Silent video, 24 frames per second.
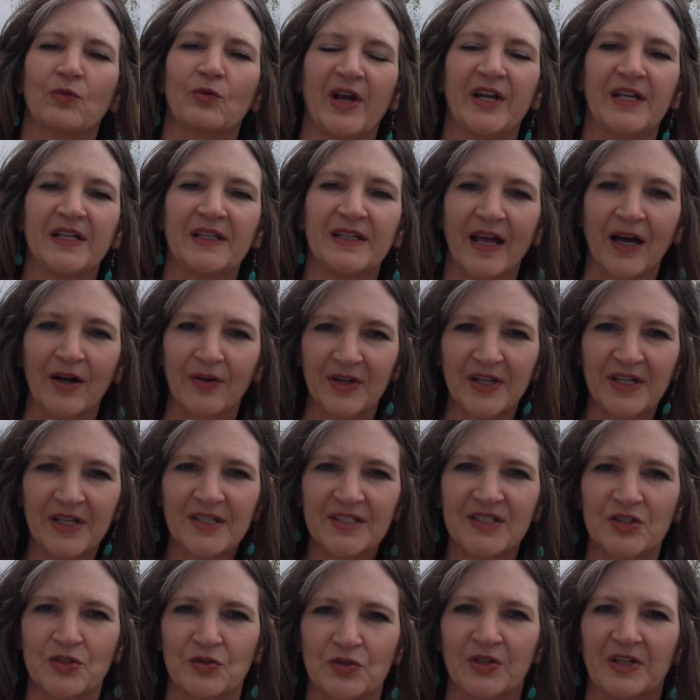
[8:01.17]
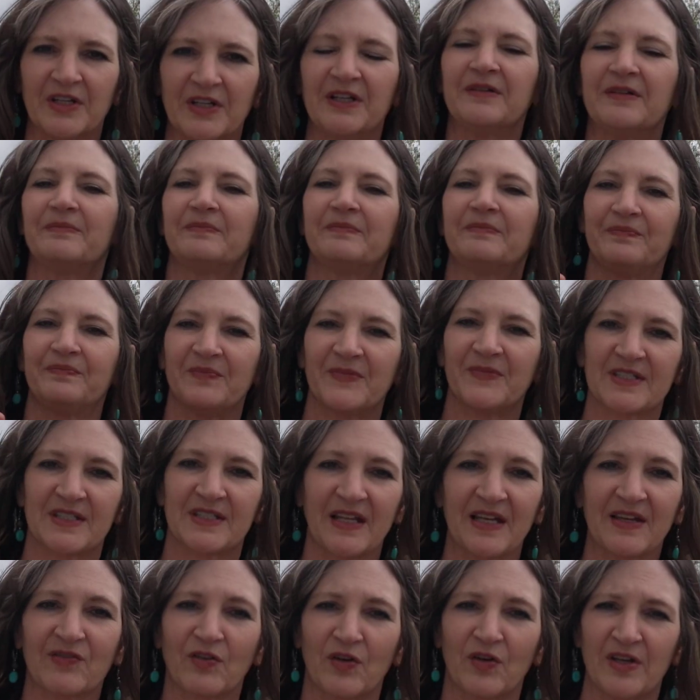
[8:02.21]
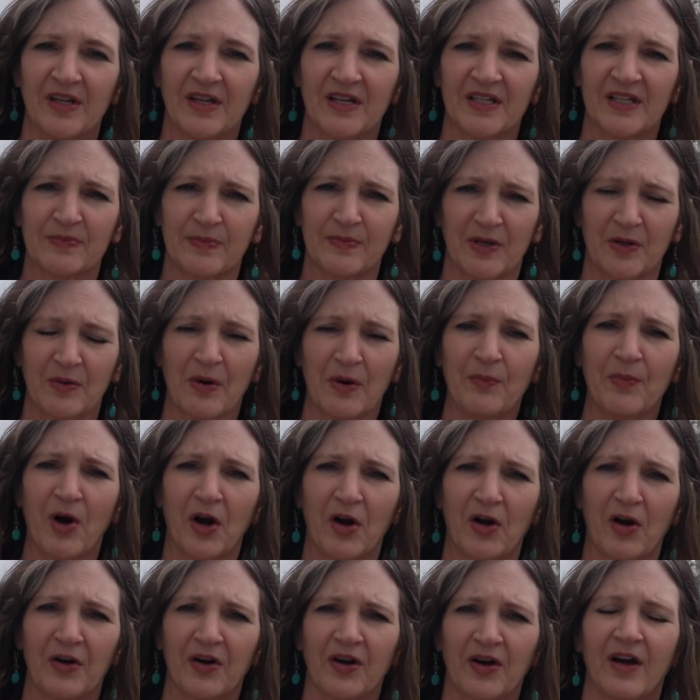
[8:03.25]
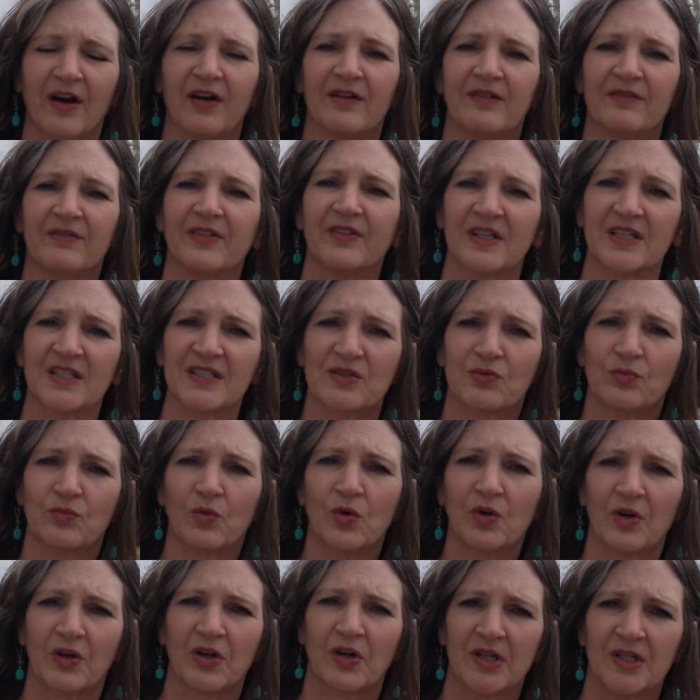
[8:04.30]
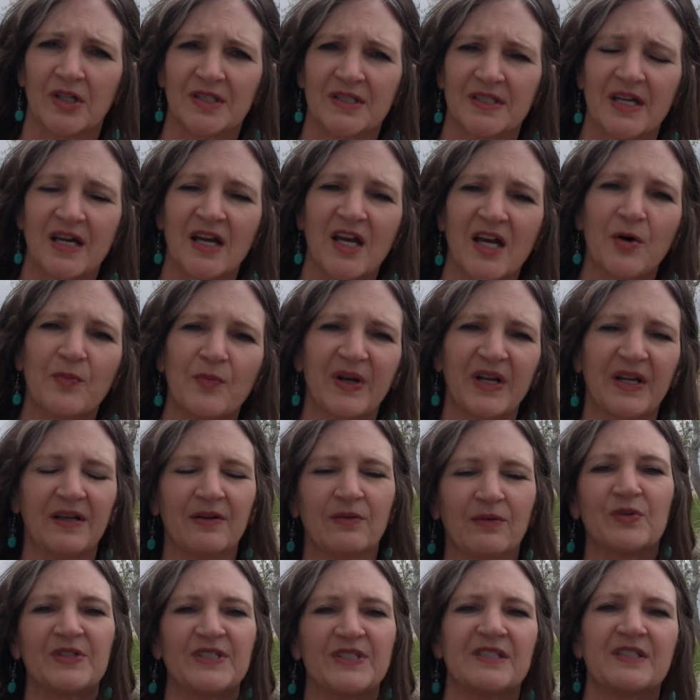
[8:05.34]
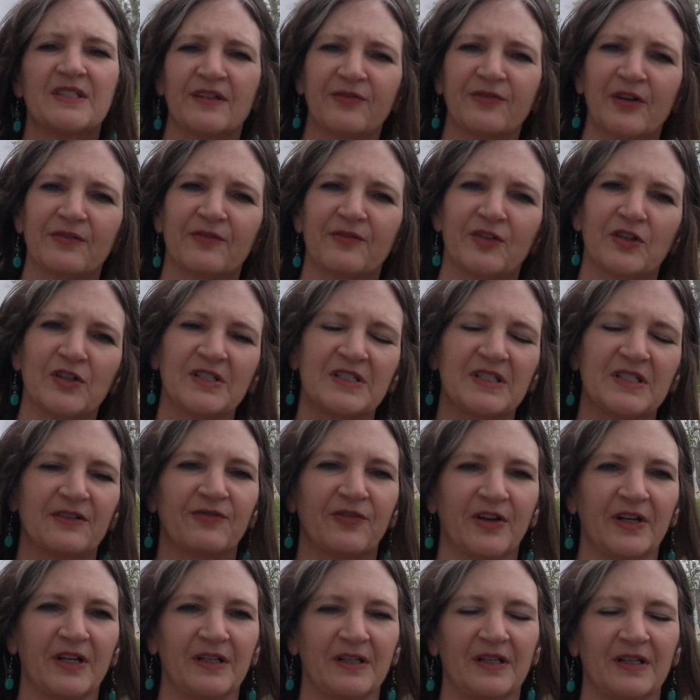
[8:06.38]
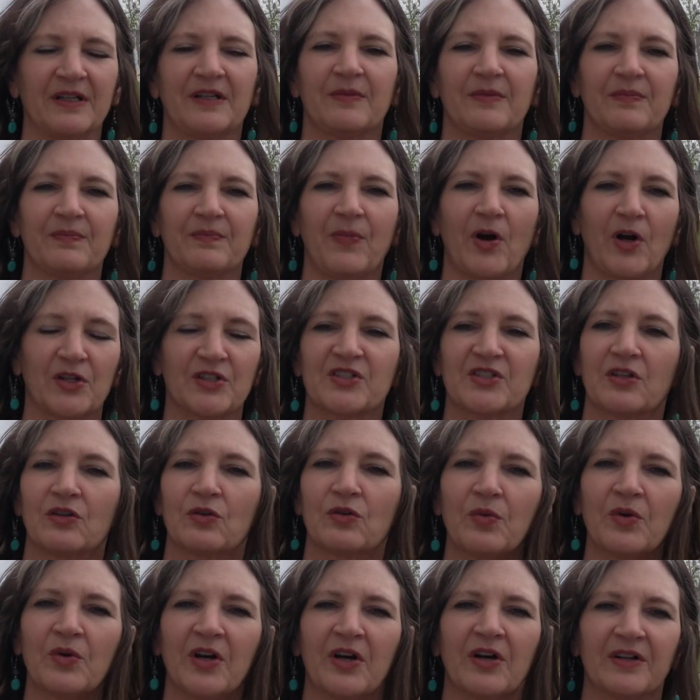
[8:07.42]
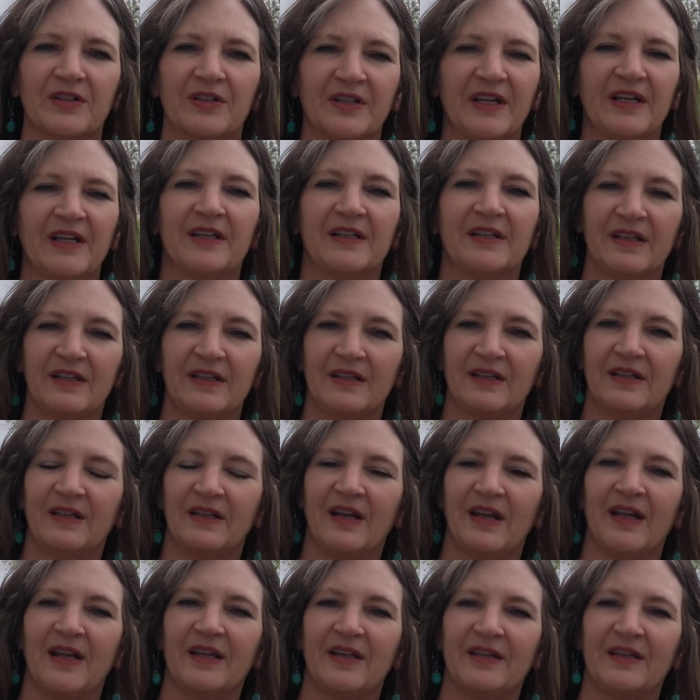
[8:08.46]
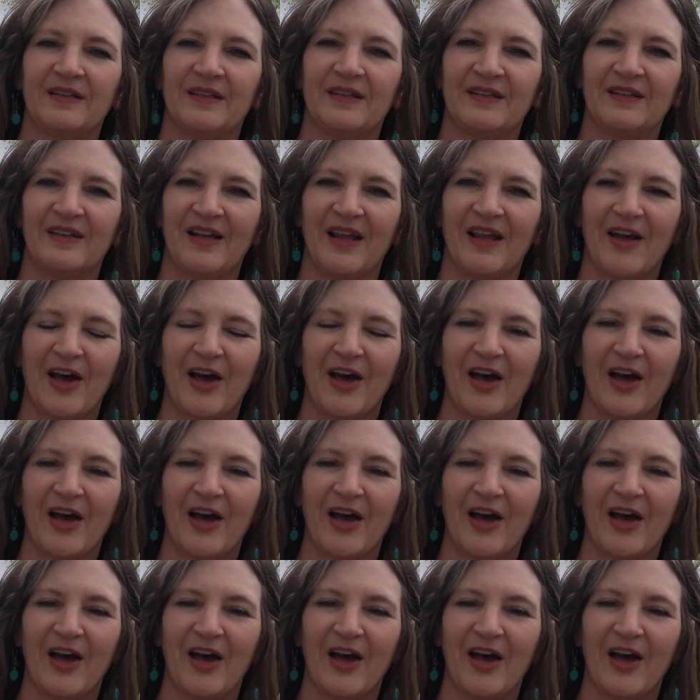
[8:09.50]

writing down history, slavery has been a part of this world. But it was different for different parts of the world. In